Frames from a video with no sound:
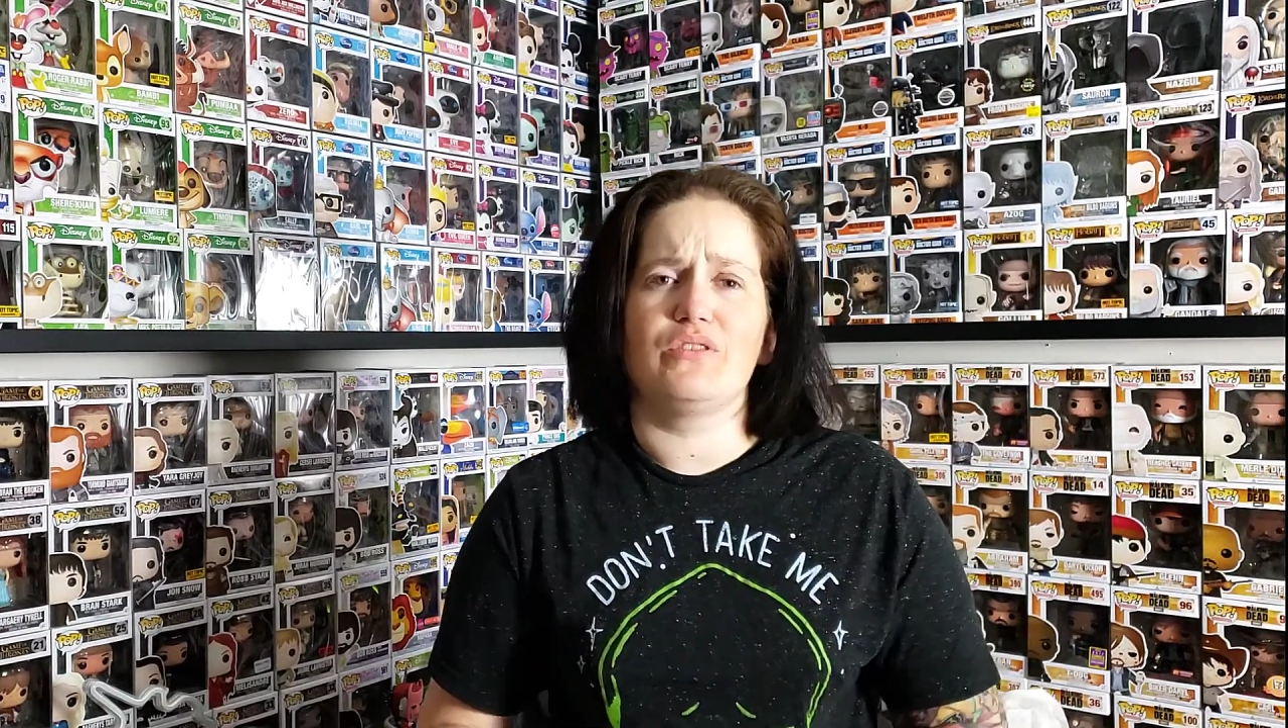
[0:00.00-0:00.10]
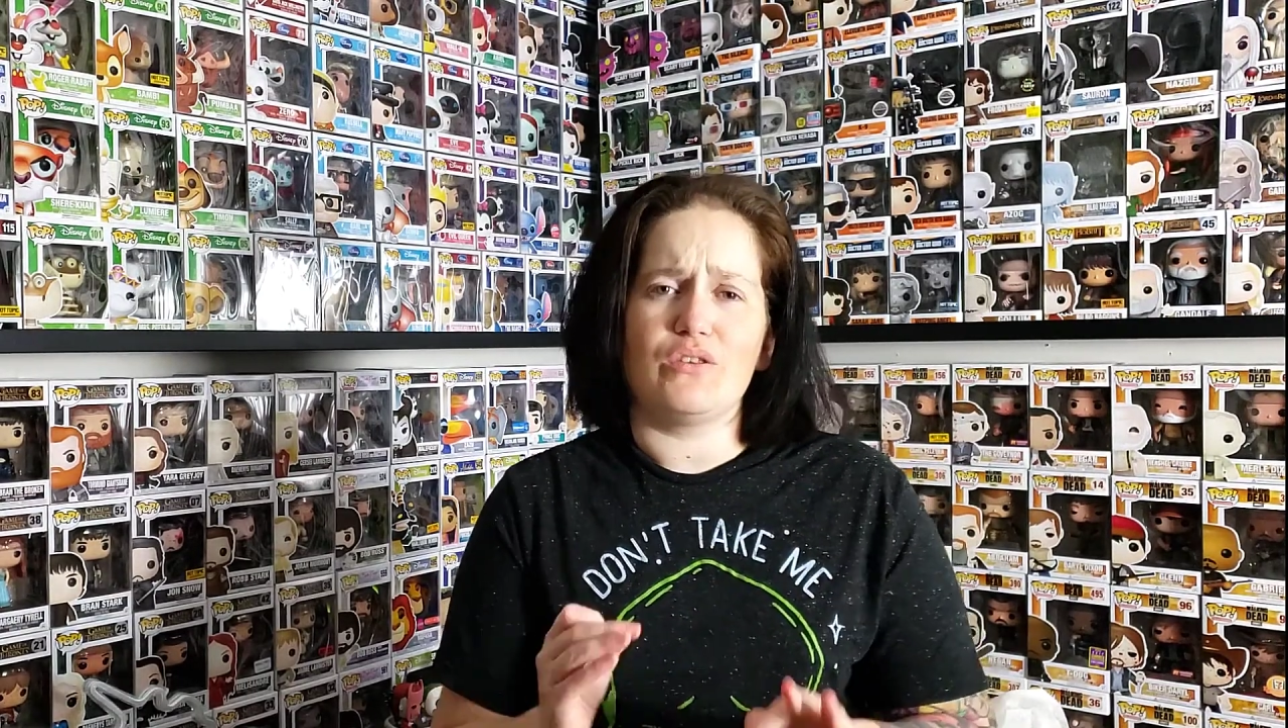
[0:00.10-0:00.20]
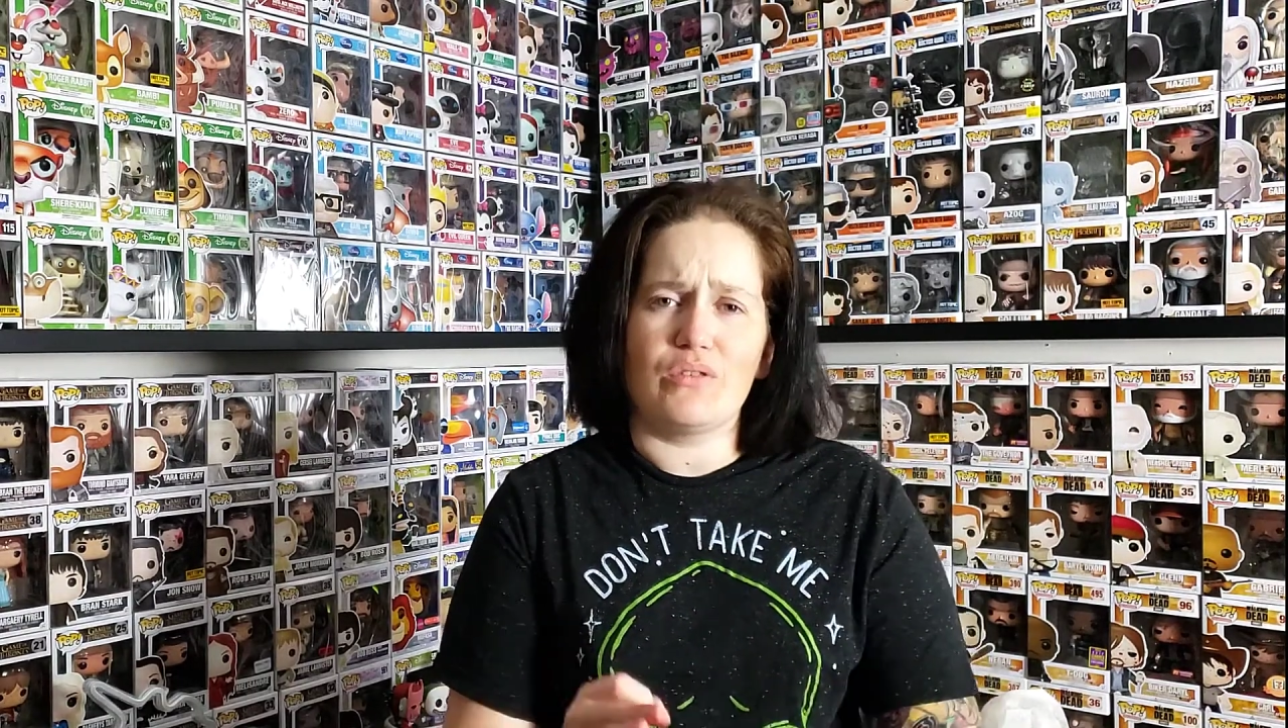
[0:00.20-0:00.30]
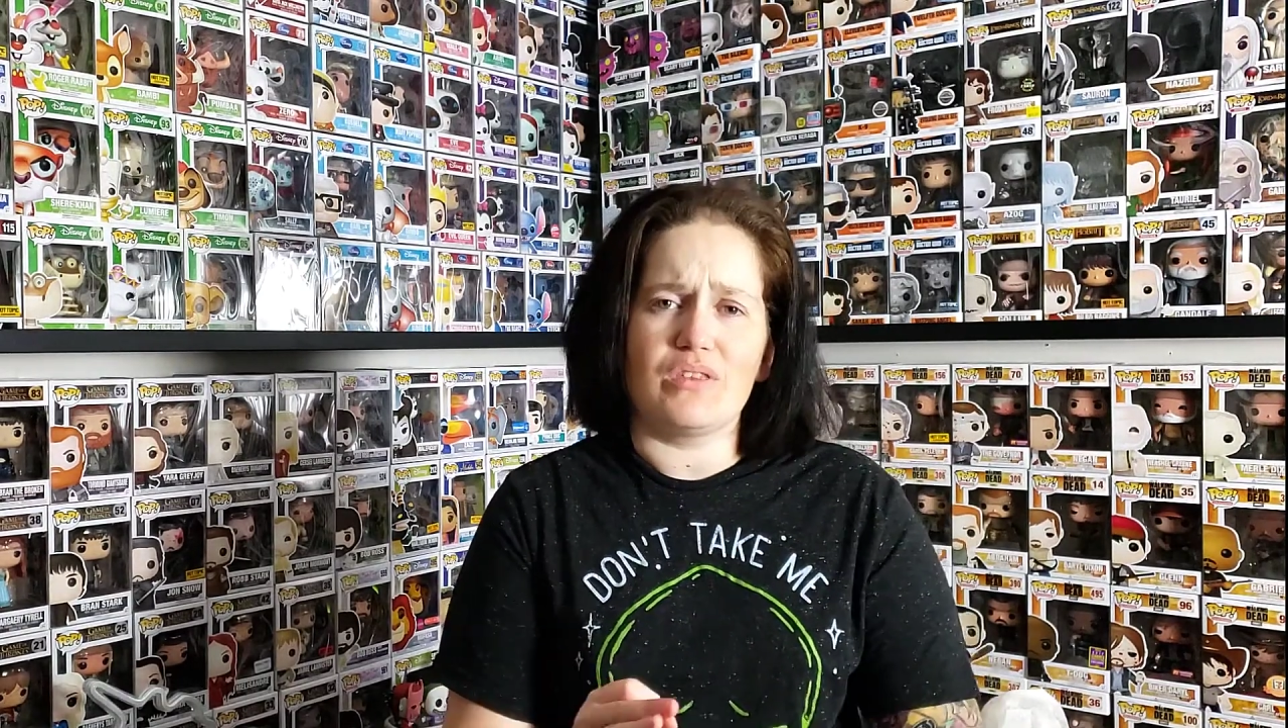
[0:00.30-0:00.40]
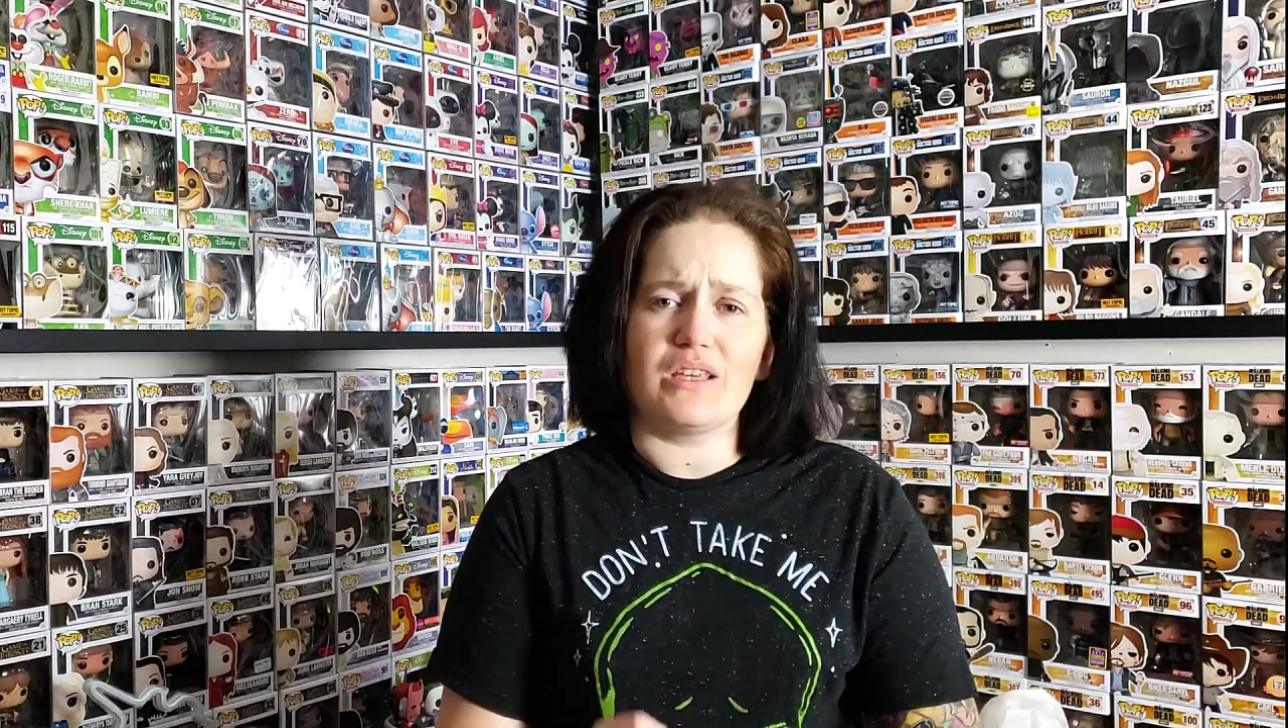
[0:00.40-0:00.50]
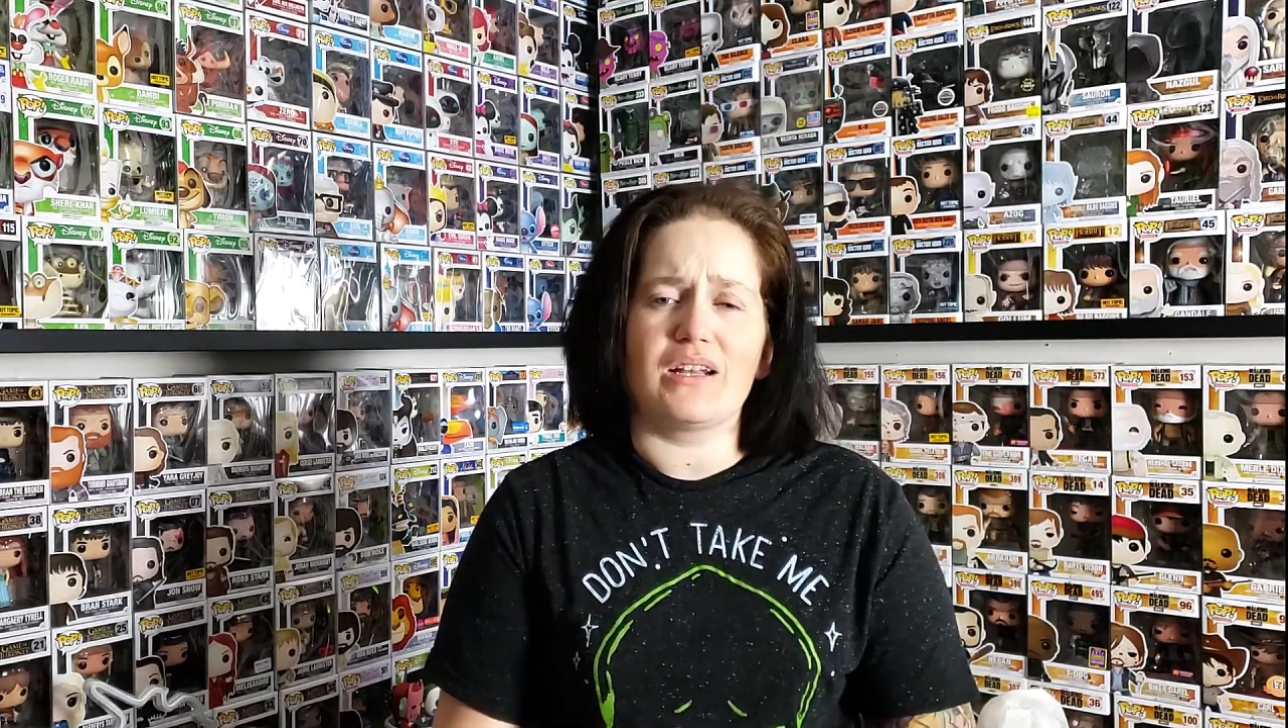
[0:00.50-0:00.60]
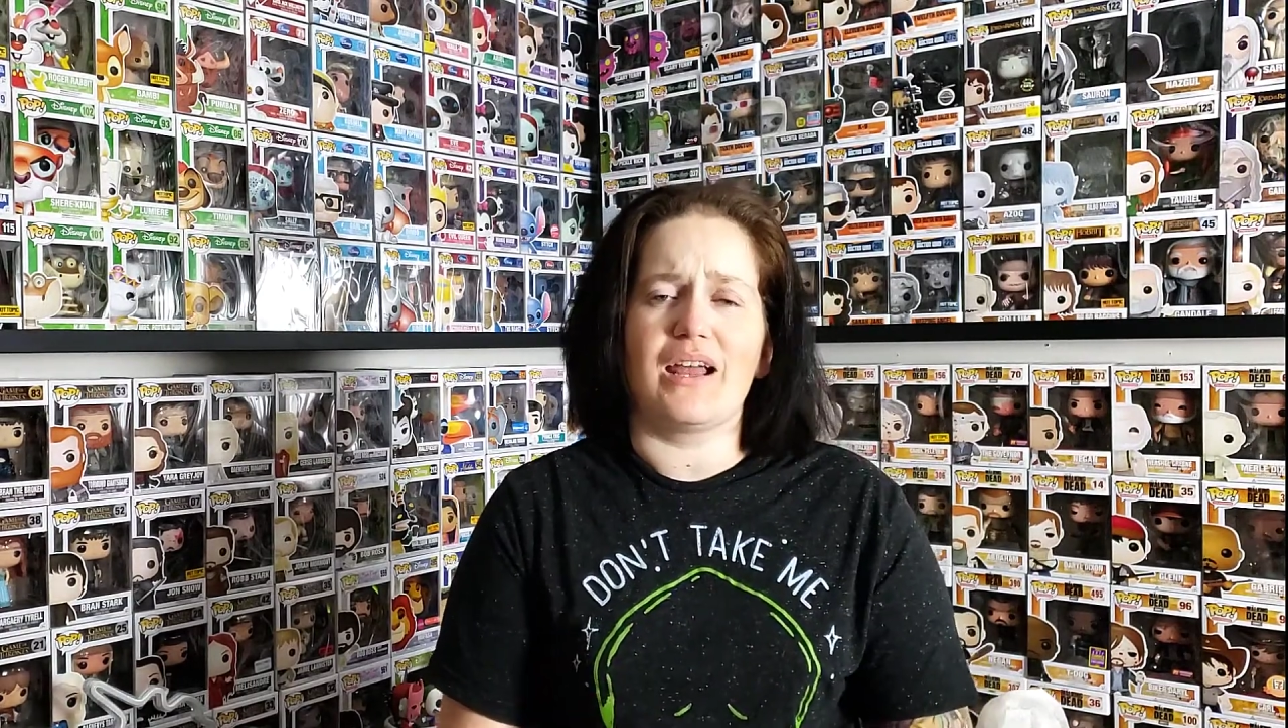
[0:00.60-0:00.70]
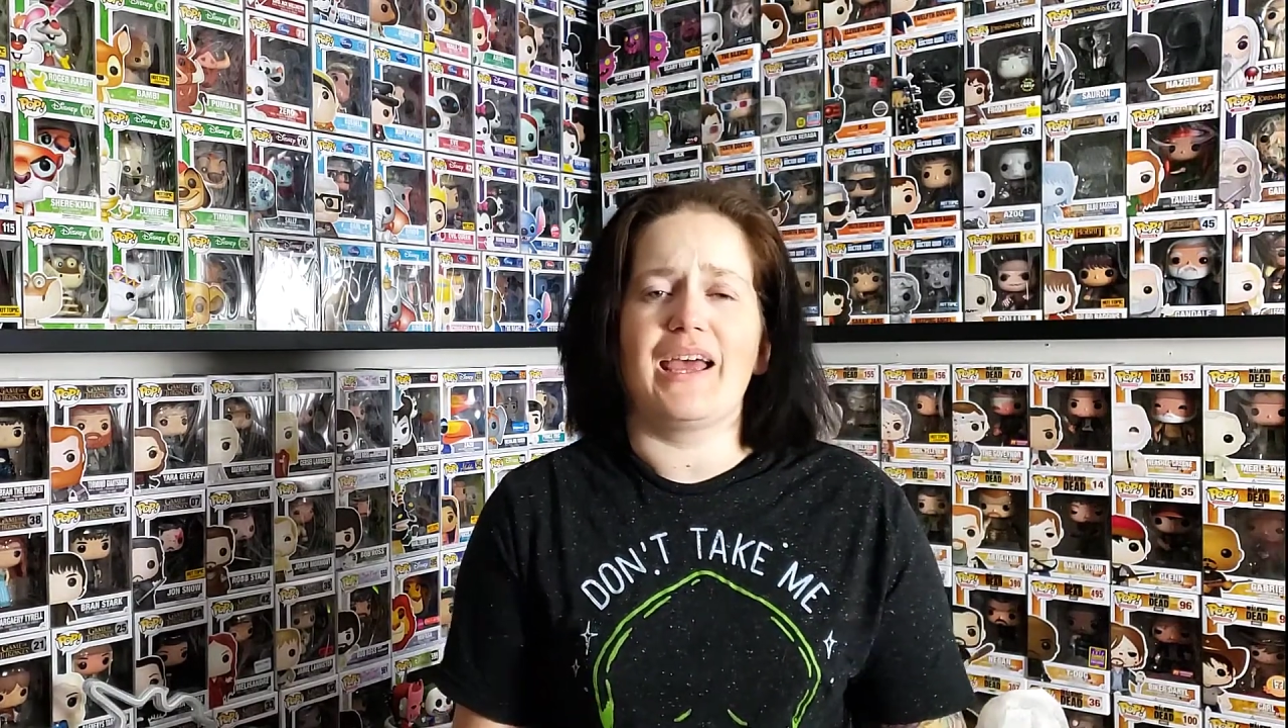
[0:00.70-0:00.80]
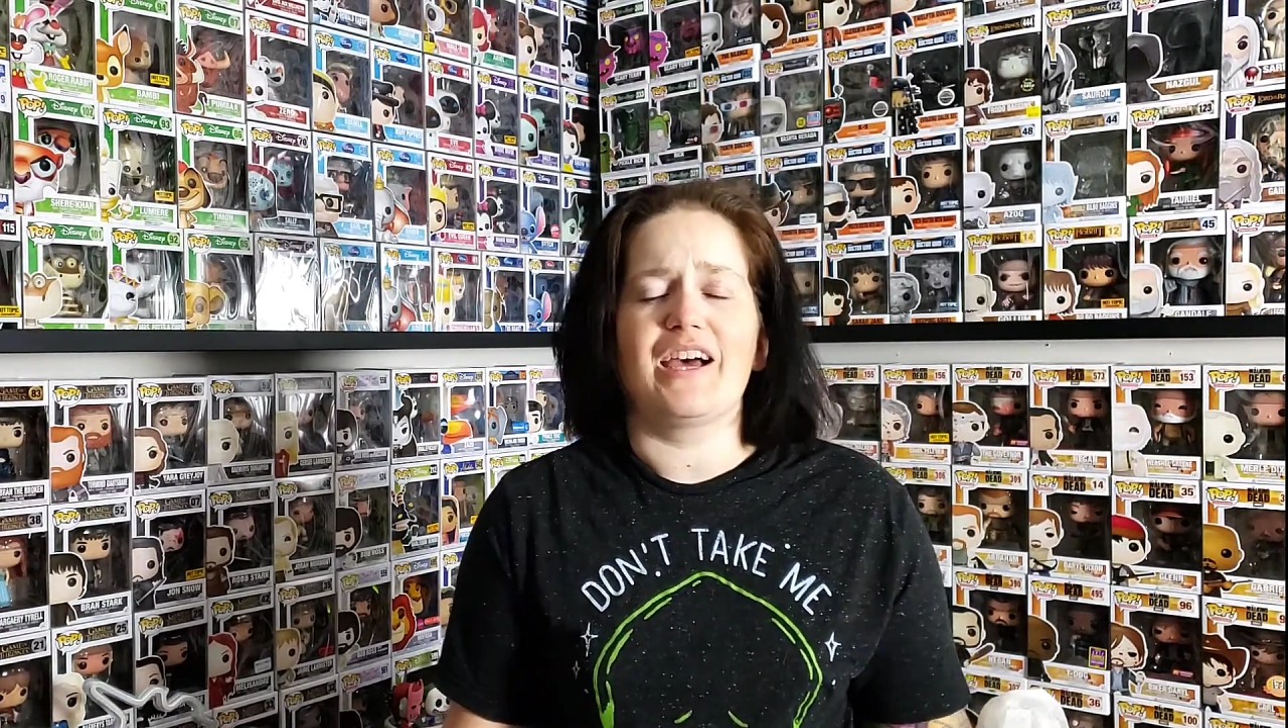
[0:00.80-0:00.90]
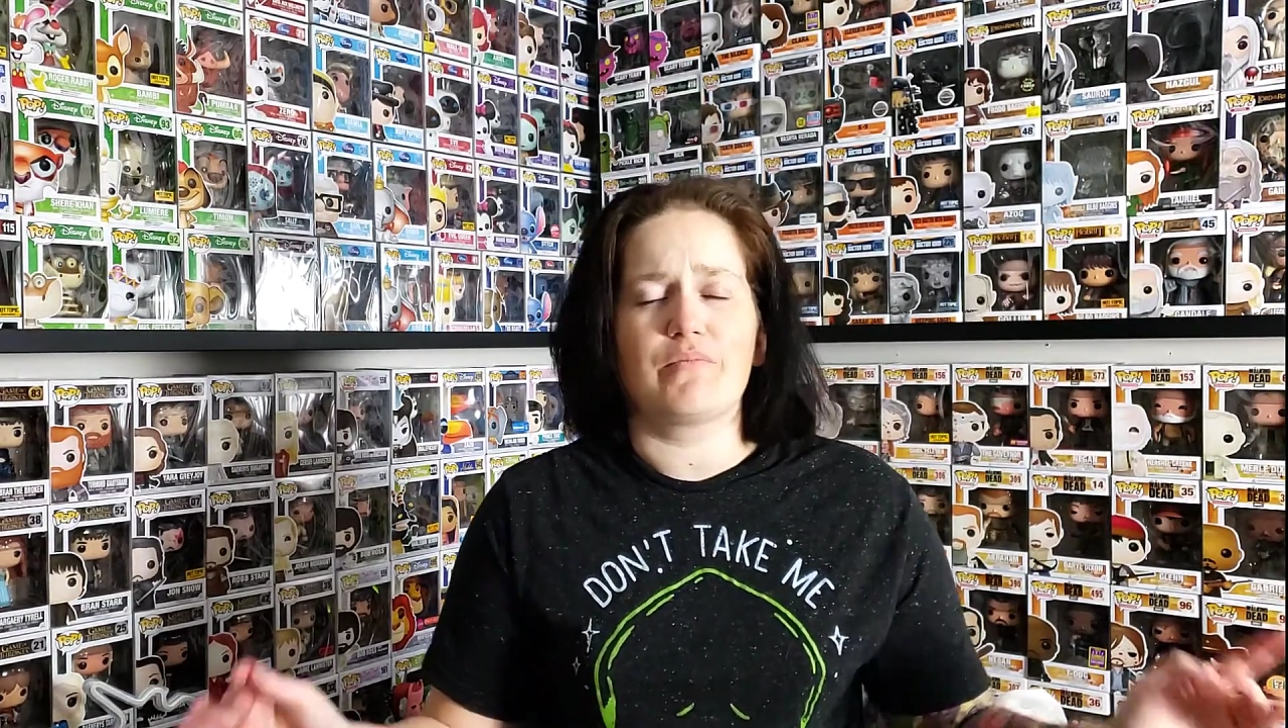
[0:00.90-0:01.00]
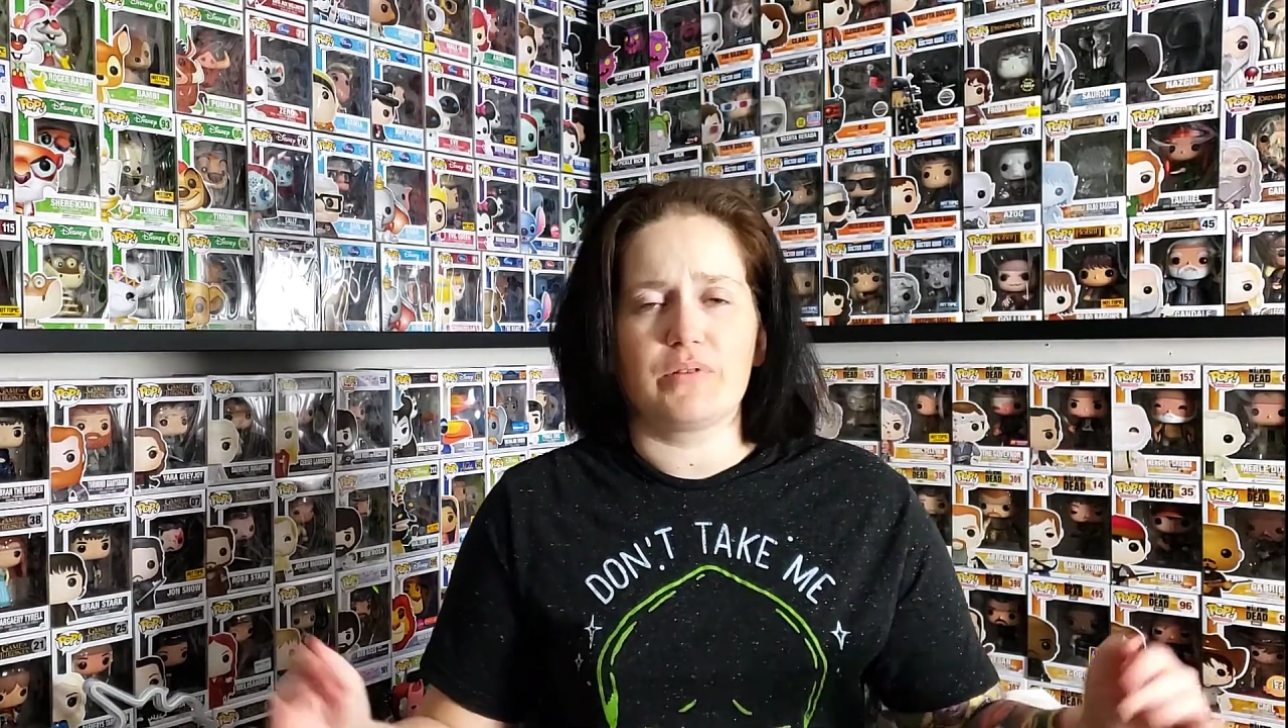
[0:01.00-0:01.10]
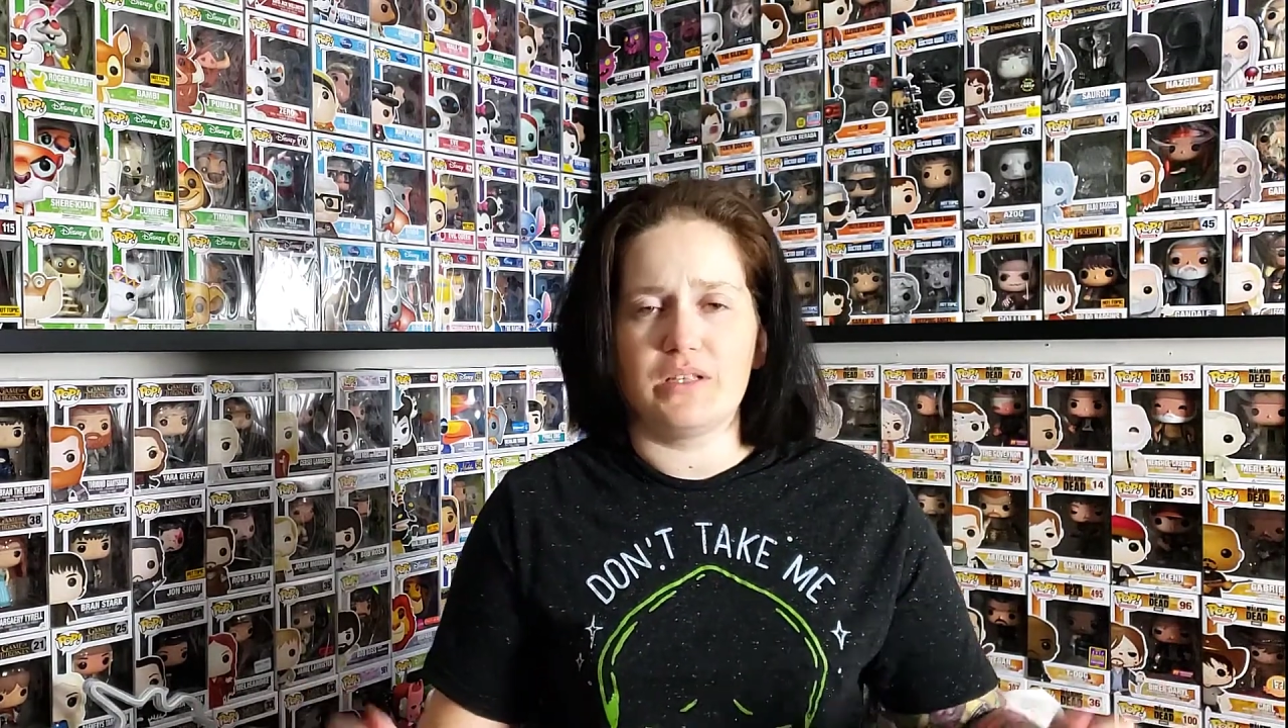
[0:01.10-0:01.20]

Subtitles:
that you think that I have,